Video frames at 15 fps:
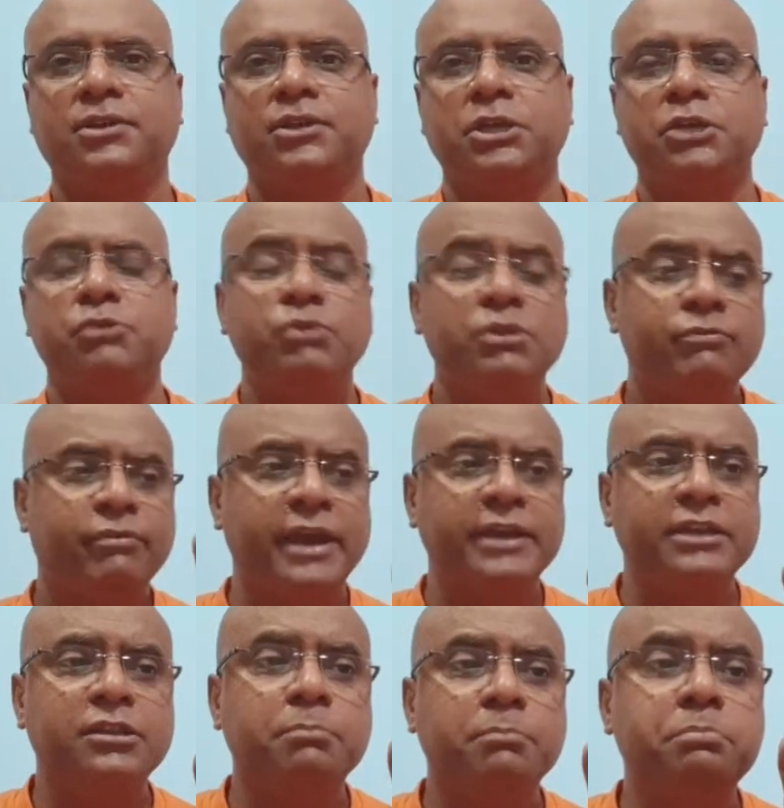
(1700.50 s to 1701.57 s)
You will
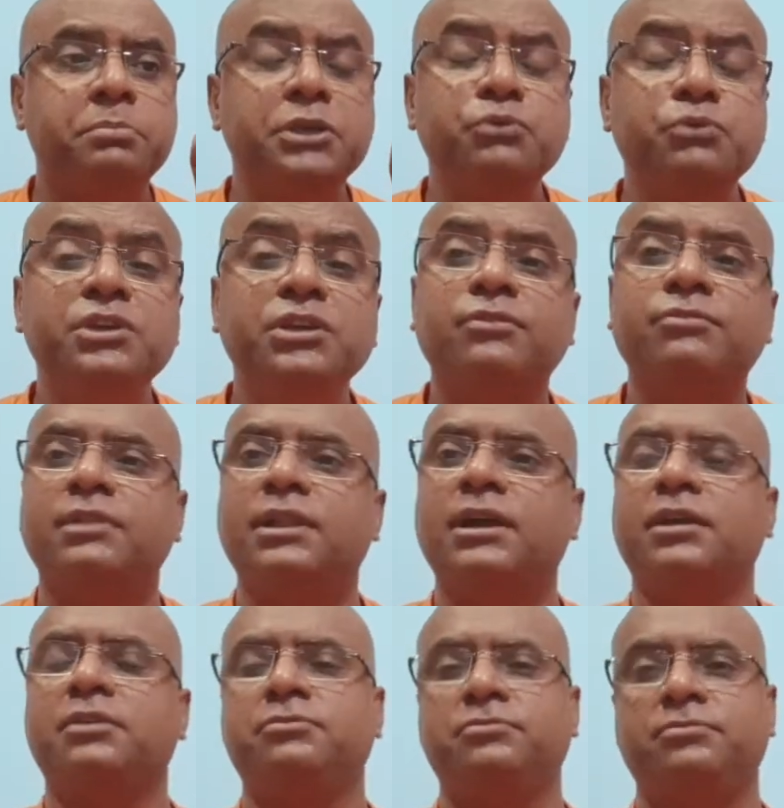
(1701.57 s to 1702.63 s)
find the beauty of
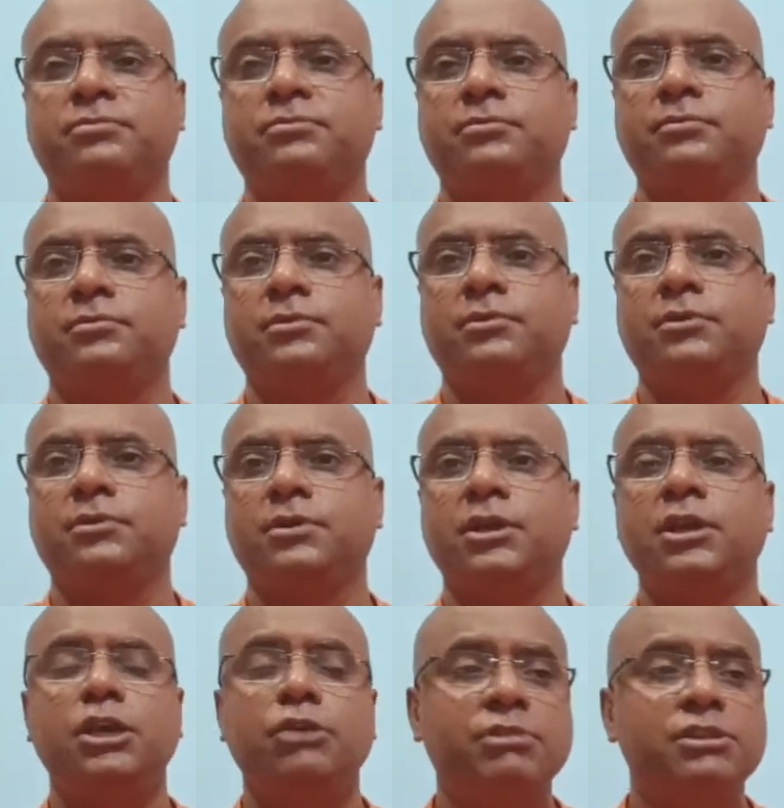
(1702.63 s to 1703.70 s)
life.
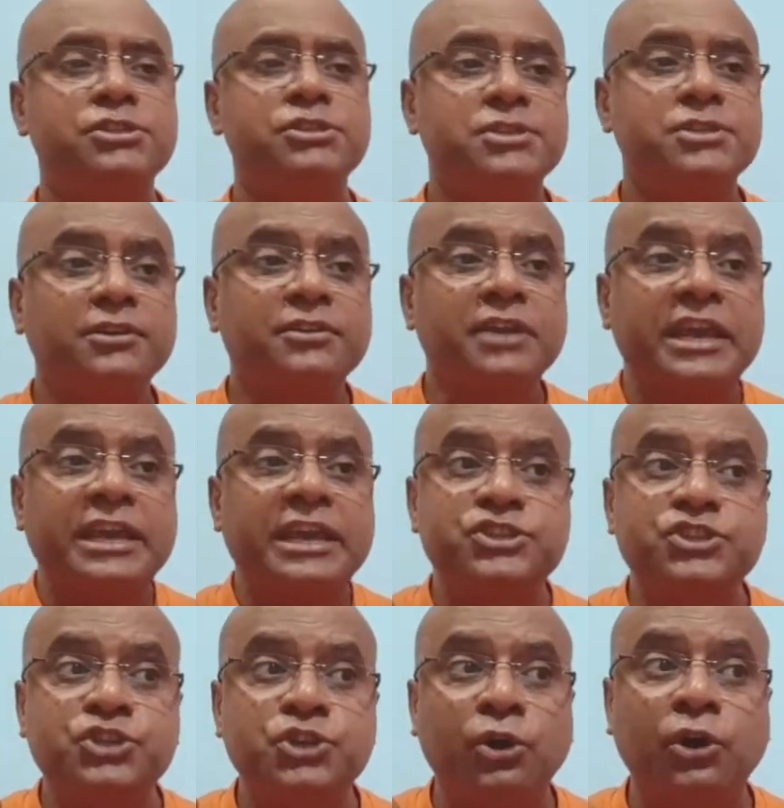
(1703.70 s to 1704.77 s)
You will start
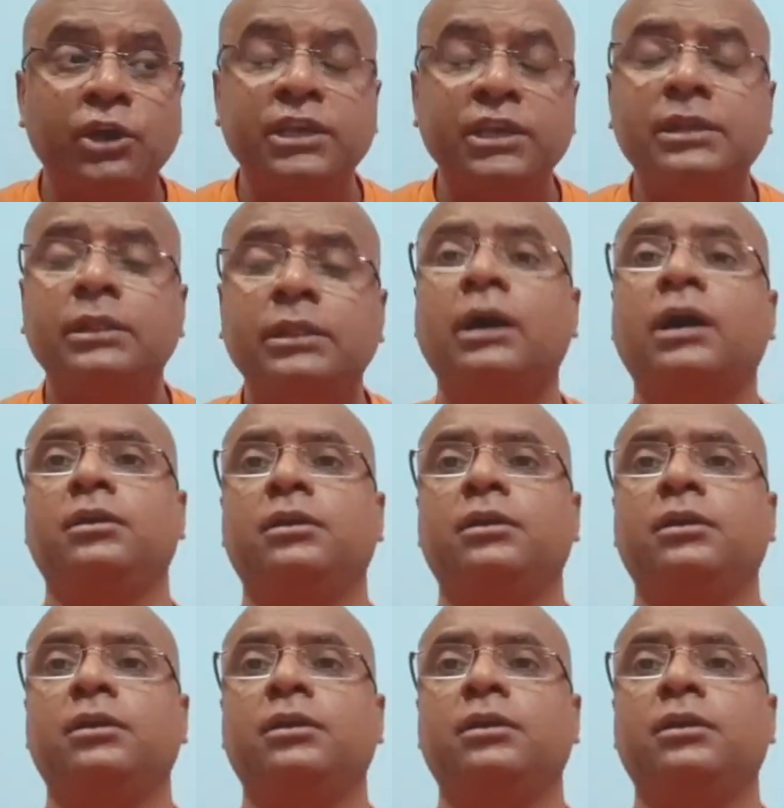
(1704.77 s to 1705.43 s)
enjoying life.